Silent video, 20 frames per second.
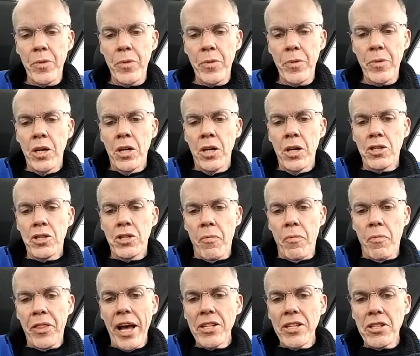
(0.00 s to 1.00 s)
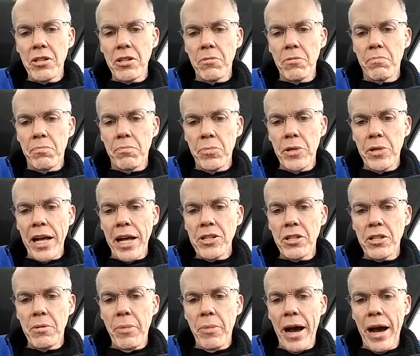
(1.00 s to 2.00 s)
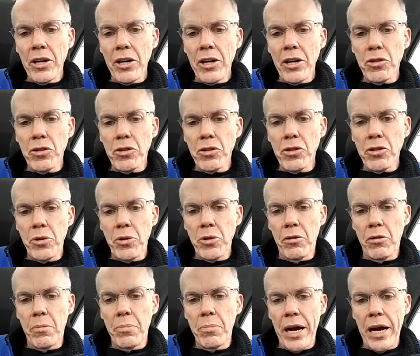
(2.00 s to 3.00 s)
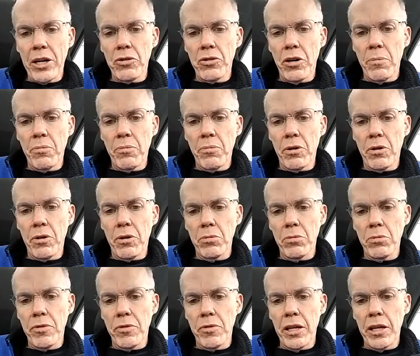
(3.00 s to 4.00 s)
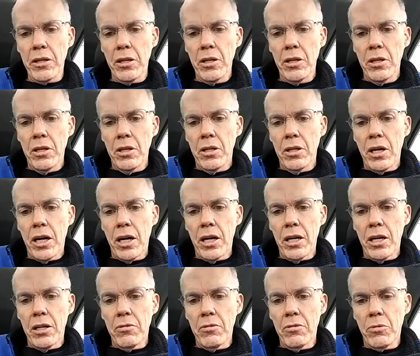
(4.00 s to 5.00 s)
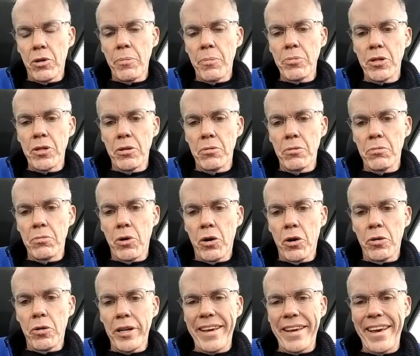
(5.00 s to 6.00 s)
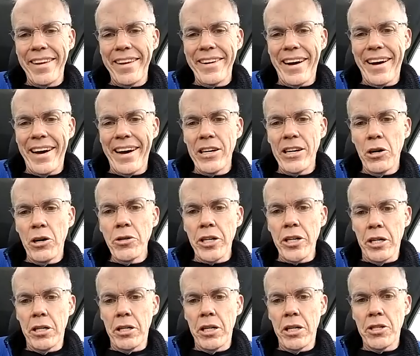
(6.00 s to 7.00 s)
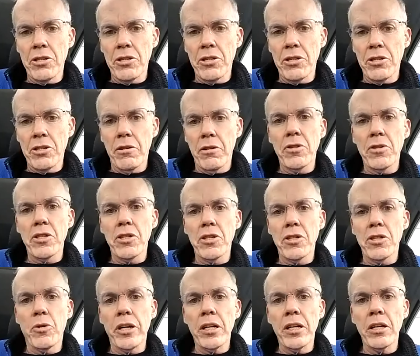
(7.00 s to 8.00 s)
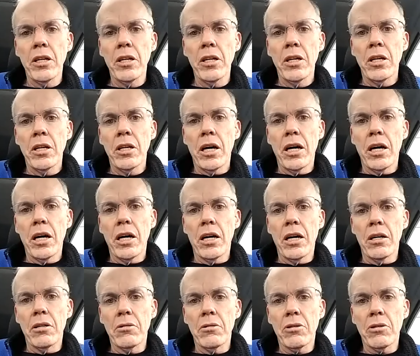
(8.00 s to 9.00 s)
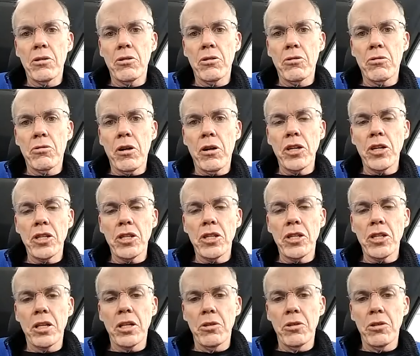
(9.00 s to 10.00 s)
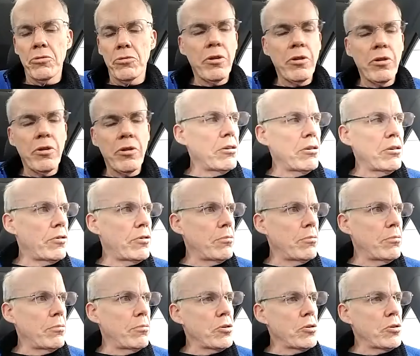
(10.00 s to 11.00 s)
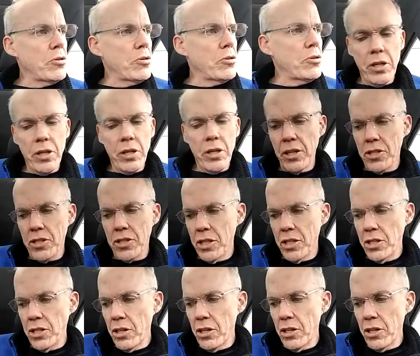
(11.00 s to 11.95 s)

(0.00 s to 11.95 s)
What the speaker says: So that's the backdrop, a backdrop where we're up to Hurricane Iota as of this morning, crushing the old record for most hurricanes in a year,